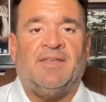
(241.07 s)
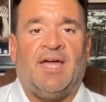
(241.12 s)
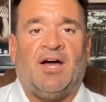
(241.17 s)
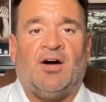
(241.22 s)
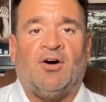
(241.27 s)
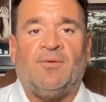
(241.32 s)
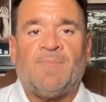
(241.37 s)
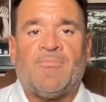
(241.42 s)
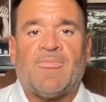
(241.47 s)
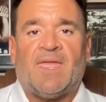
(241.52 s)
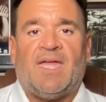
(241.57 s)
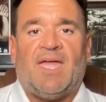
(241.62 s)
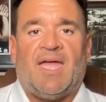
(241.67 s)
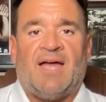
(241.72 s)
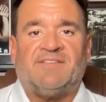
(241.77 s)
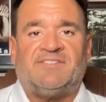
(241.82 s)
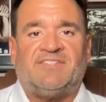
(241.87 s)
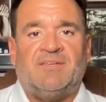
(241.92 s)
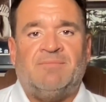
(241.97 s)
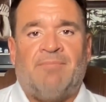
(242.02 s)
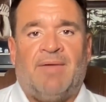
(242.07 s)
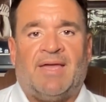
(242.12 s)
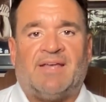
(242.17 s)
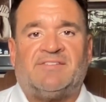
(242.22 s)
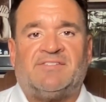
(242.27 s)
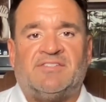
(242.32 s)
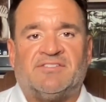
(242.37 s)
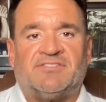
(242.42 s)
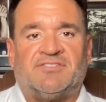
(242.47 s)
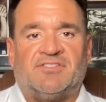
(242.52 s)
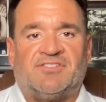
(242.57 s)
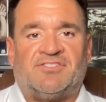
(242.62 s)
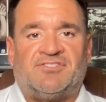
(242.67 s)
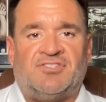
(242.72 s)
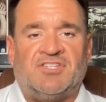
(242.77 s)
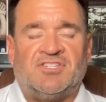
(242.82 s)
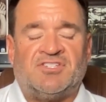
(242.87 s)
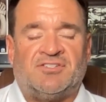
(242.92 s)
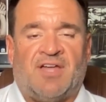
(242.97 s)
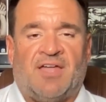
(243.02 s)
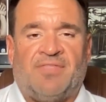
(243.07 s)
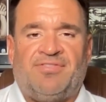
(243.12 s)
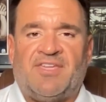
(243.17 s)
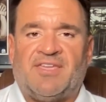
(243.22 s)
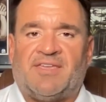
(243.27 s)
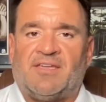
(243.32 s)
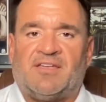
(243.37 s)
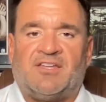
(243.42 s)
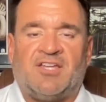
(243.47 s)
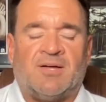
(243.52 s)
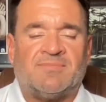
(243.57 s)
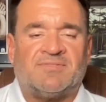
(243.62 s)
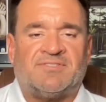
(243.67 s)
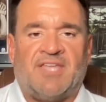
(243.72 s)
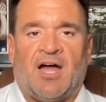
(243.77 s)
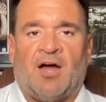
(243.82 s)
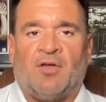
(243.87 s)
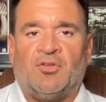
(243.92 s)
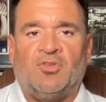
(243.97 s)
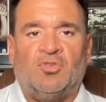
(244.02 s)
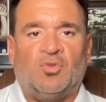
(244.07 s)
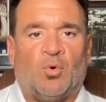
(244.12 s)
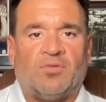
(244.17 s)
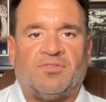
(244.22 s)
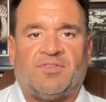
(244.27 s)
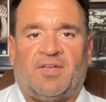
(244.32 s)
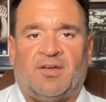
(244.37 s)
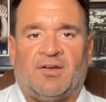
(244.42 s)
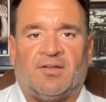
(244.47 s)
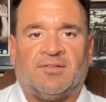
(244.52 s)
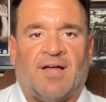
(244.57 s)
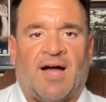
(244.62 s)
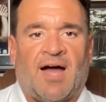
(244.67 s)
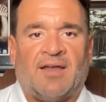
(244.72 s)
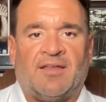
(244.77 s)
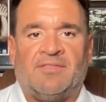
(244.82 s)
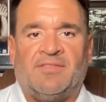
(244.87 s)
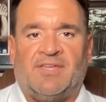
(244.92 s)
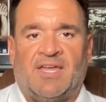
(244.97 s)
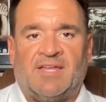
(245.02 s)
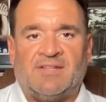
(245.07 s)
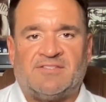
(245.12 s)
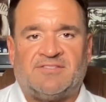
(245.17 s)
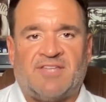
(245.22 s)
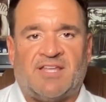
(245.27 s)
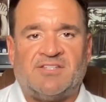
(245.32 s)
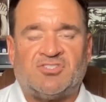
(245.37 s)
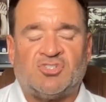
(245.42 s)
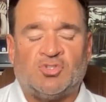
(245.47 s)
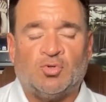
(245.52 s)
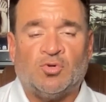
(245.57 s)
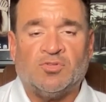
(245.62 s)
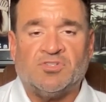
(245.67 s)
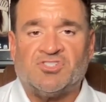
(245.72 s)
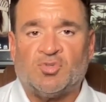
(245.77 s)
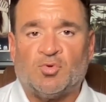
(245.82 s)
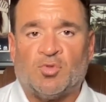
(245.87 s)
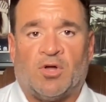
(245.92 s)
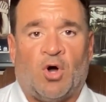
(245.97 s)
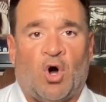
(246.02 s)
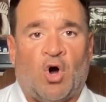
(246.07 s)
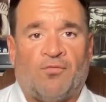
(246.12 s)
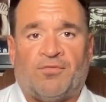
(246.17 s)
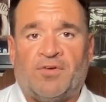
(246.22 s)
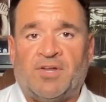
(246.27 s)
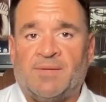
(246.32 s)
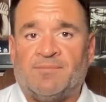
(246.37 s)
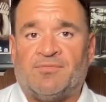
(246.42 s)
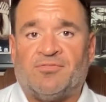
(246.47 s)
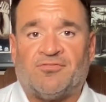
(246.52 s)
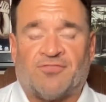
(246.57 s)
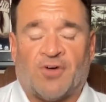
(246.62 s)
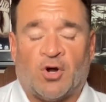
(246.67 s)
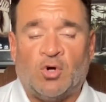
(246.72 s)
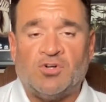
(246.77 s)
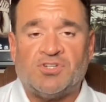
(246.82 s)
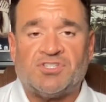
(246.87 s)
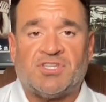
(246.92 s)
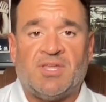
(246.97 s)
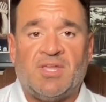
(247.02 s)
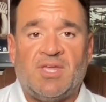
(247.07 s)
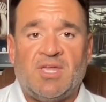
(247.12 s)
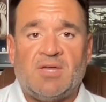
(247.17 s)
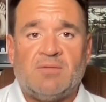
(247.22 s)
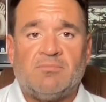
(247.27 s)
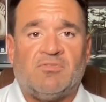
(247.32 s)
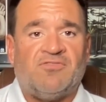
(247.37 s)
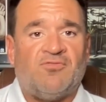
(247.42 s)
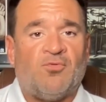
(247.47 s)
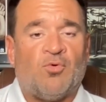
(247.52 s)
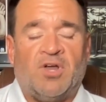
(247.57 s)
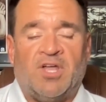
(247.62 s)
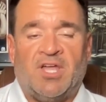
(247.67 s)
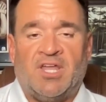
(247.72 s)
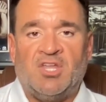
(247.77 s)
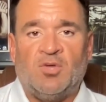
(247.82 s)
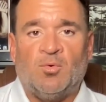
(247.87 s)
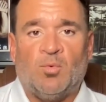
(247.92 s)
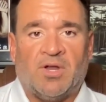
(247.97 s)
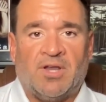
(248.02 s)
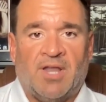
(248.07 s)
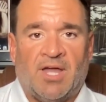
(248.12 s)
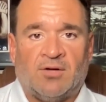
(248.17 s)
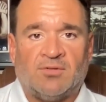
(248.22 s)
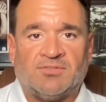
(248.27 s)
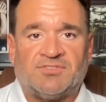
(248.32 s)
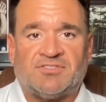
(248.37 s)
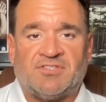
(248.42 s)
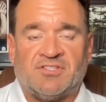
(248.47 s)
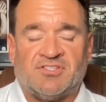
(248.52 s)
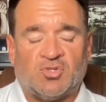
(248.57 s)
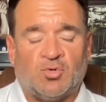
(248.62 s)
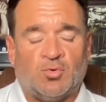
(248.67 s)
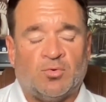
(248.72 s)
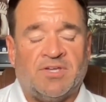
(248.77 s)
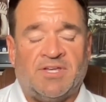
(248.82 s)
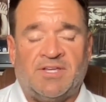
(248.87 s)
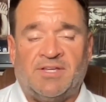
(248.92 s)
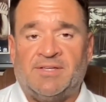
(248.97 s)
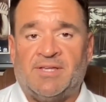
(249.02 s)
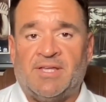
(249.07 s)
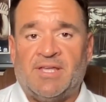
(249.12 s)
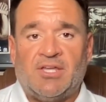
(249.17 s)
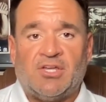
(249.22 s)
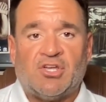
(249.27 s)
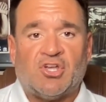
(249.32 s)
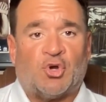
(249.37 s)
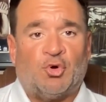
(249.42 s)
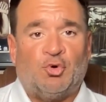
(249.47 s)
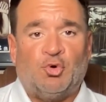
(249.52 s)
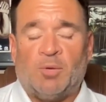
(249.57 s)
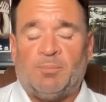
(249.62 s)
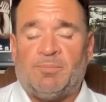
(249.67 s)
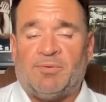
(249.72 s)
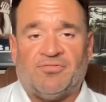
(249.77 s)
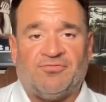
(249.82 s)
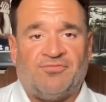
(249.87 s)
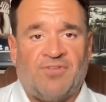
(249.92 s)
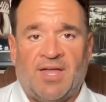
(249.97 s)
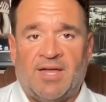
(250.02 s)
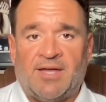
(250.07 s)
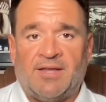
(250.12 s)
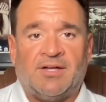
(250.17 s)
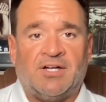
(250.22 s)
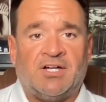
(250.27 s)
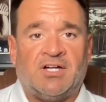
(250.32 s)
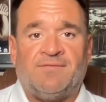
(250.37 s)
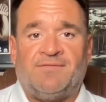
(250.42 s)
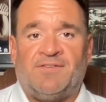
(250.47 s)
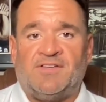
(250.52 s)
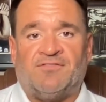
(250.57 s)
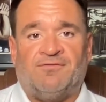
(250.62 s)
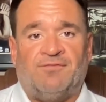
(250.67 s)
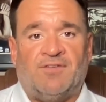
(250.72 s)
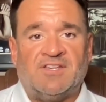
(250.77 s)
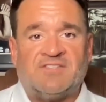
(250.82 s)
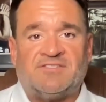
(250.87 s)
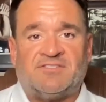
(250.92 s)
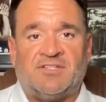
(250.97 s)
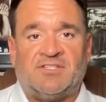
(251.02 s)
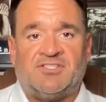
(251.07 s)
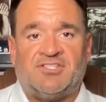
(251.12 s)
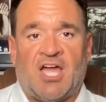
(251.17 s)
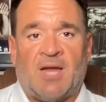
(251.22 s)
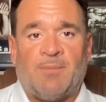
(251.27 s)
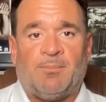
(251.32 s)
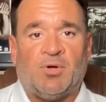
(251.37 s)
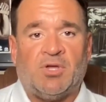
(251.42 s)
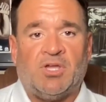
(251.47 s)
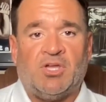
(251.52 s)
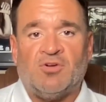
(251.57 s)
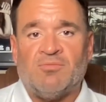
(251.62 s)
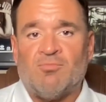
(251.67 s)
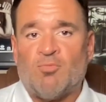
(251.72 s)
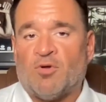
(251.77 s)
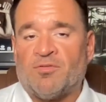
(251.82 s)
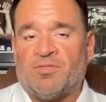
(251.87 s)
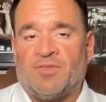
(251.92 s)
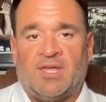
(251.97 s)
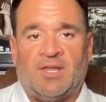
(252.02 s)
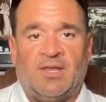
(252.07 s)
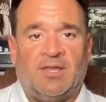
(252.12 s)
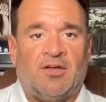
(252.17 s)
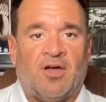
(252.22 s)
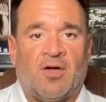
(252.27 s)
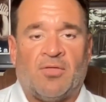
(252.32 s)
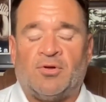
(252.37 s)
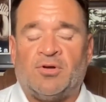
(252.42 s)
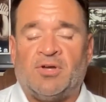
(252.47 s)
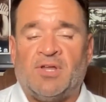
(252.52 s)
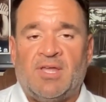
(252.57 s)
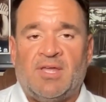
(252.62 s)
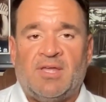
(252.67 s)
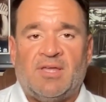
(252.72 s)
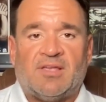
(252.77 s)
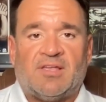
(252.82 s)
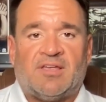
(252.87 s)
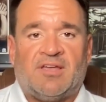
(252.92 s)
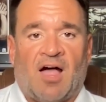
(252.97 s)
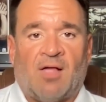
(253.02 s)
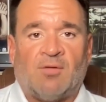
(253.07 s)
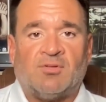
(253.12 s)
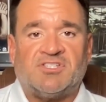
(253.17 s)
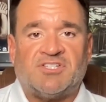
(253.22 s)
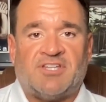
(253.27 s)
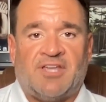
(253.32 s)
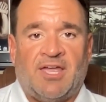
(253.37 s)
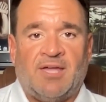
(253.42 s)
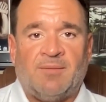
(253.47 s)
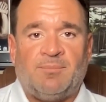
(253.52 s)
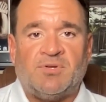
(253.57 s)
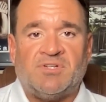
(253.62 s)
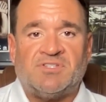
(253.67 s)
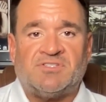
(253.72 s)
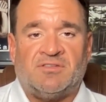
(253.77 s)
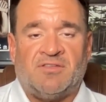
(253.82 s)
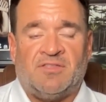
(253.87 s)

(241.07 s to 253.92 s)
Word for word: Now, as he makes his decision. I think it comes down to North Carolina, the in state school, the school that offered him first before anyone else, the school he grew up a fan of. He's visited Chapel Hill more than any other college campus.